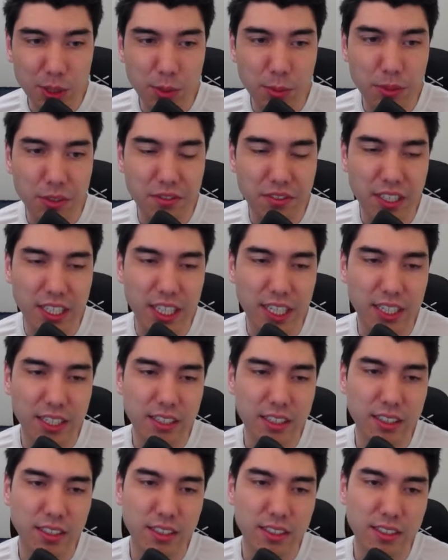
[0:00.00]
f8
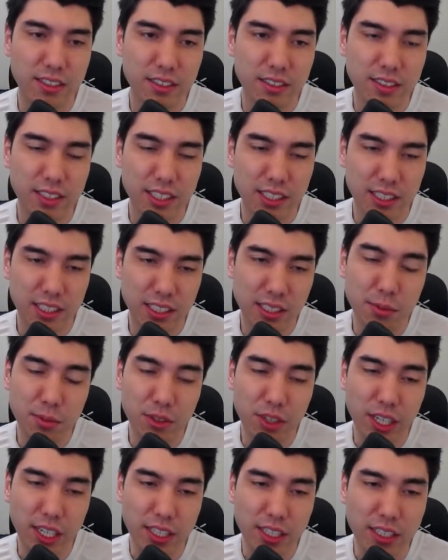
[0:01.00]
idea.
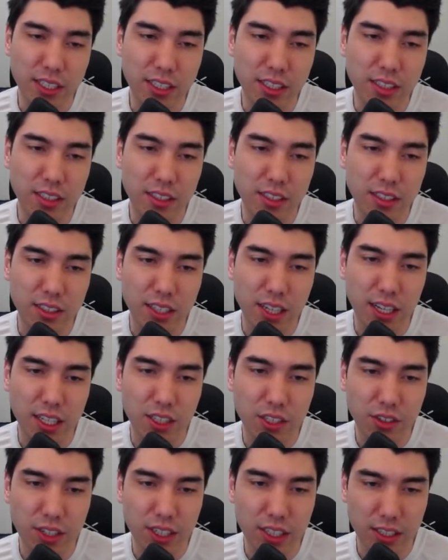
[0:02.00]
Similar idea, not
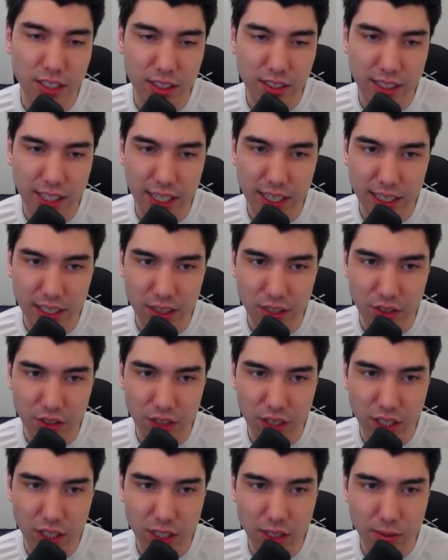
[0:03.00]
directly attacking the
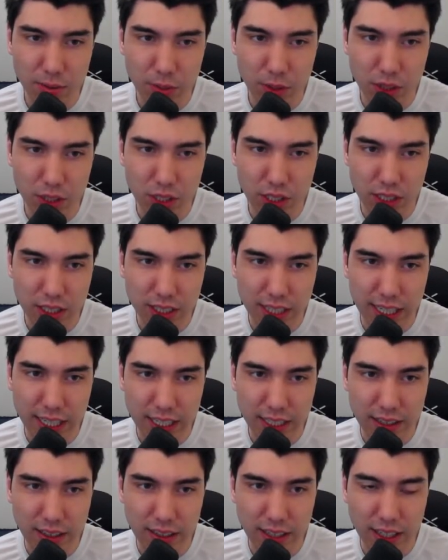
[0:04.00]
rook, but just
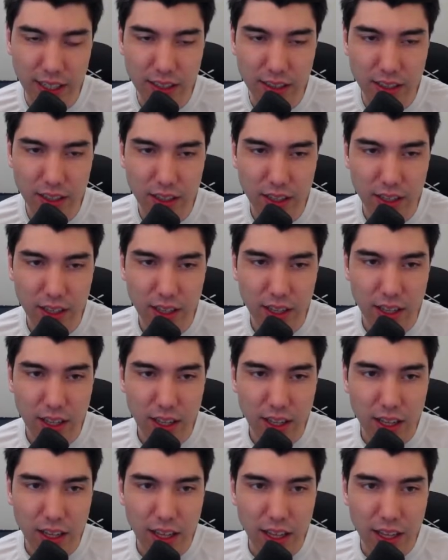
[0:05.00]
attacking the knight.
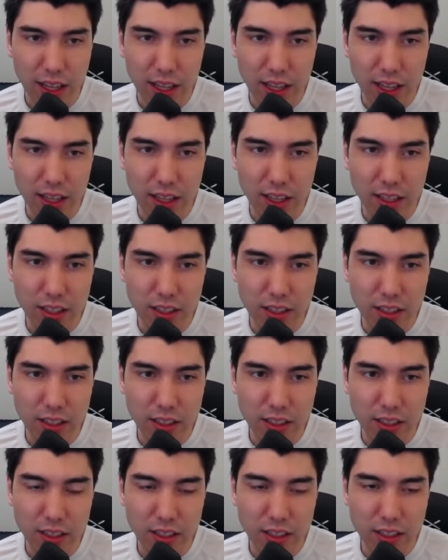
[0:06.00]

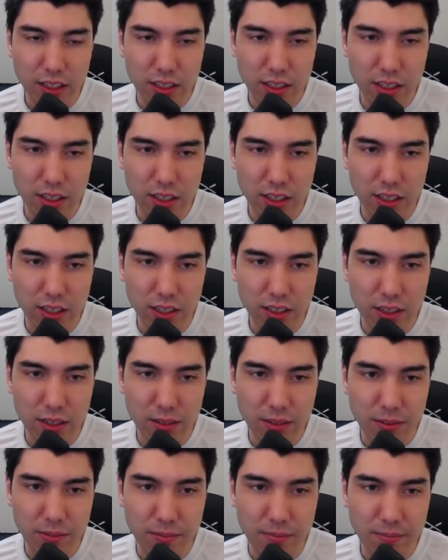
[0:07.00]
And
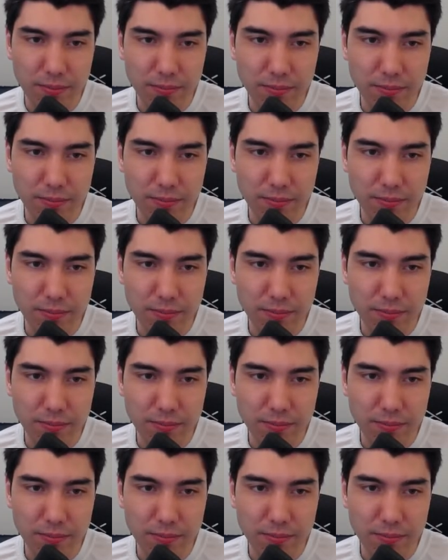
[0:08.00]
I